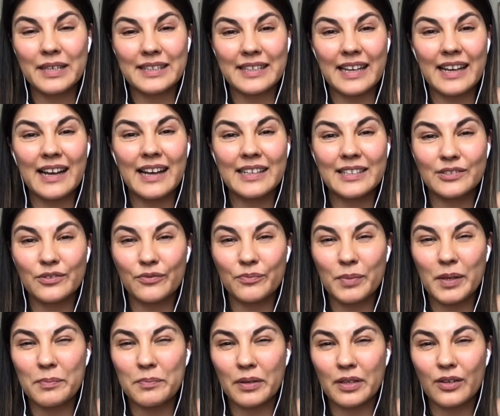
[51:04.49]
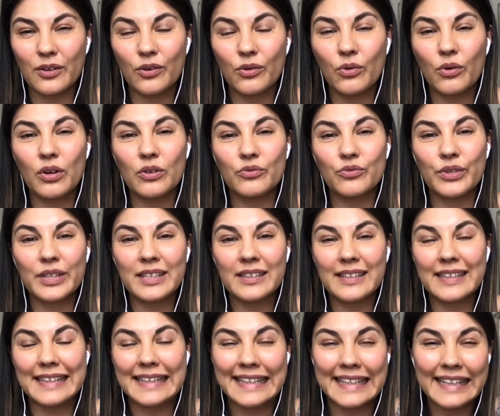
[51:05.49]
the kind of people who are
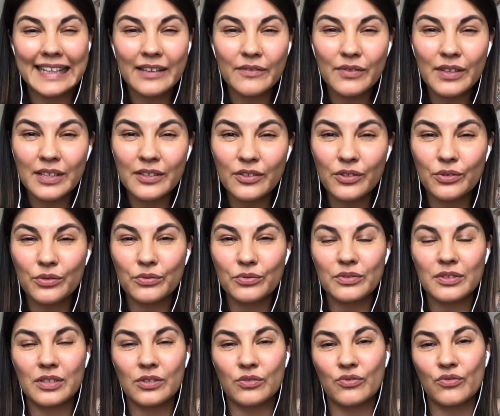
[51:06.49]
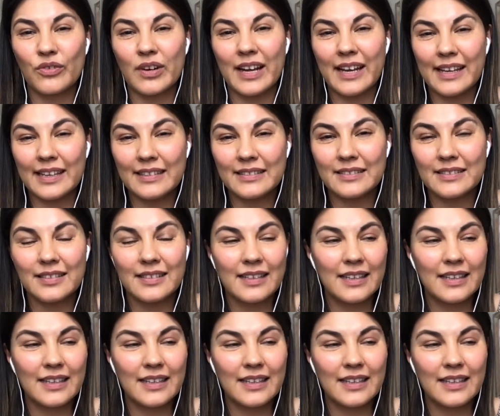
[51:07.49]
really giving you the right